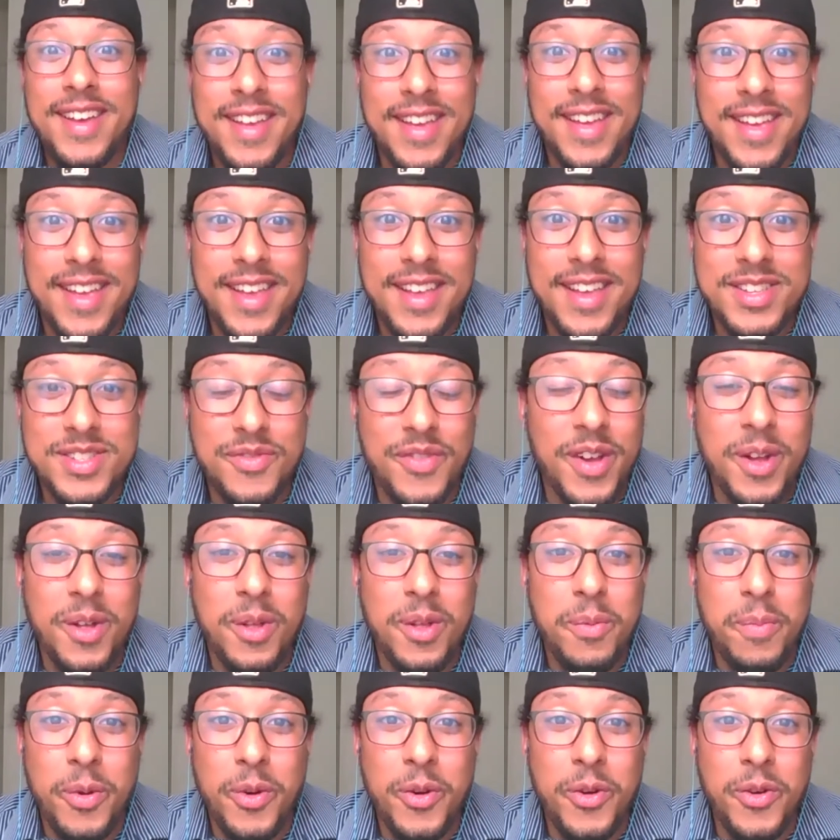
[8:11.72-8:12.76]
he's
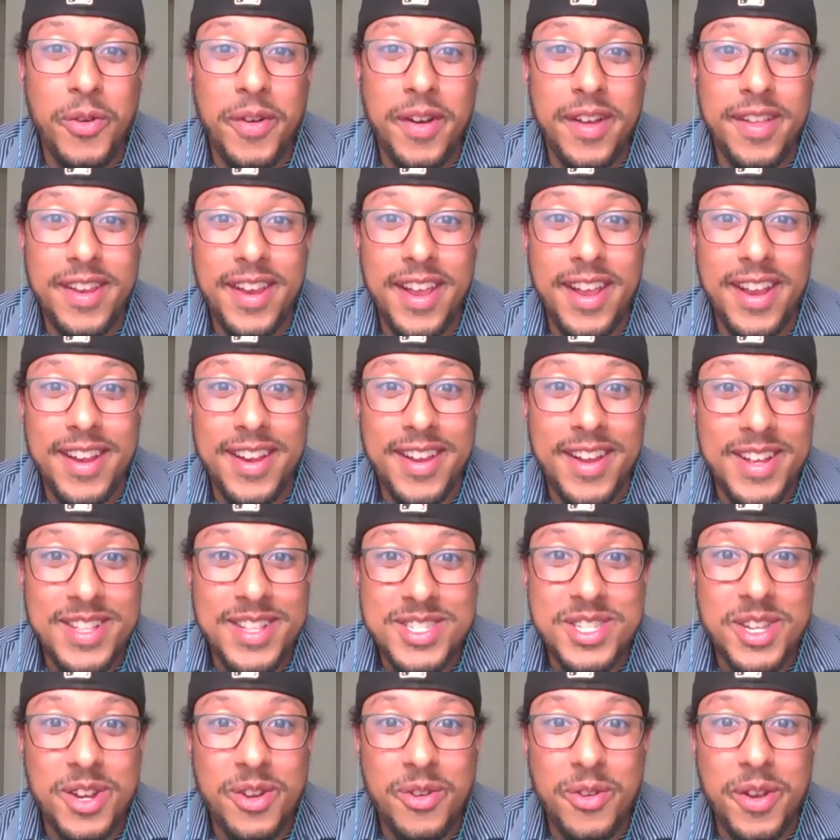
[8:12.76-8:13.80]
available and
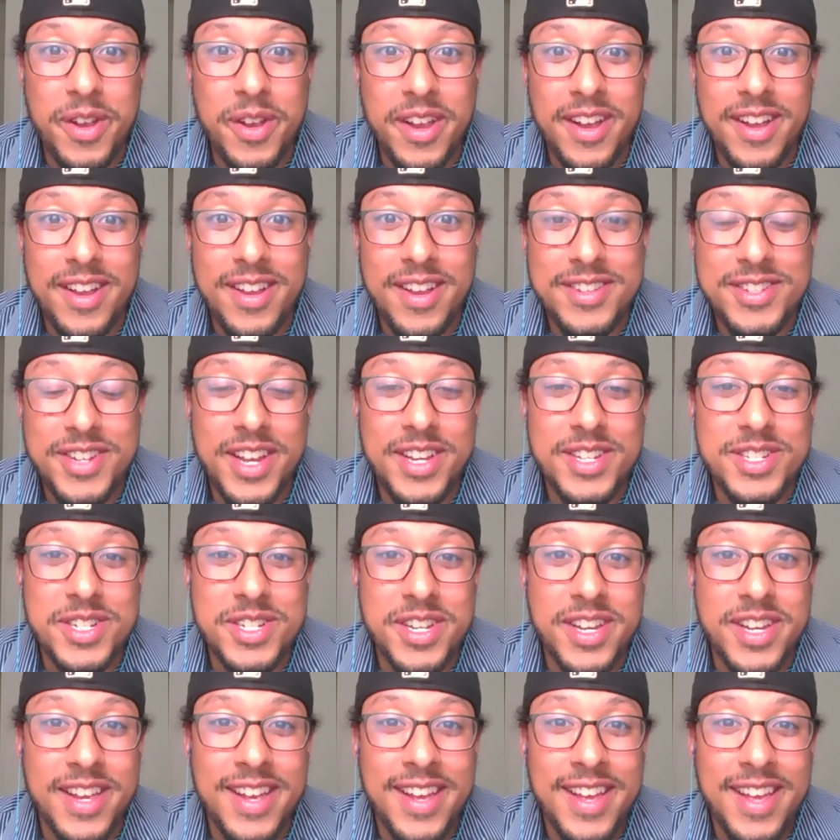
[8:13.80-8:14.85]
considering
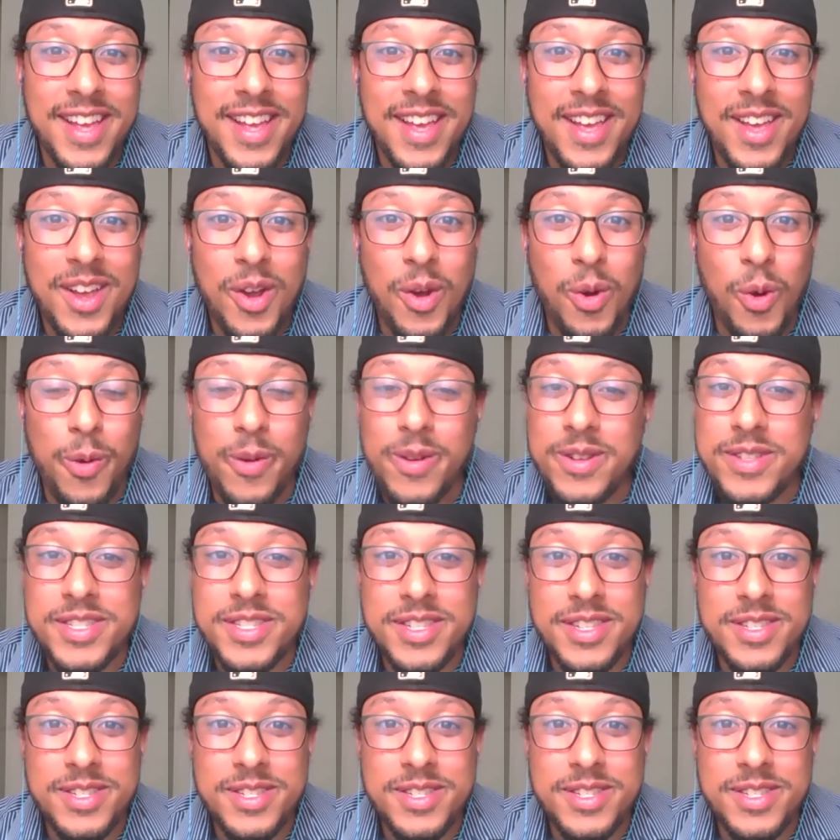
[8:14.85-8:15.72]
changing course.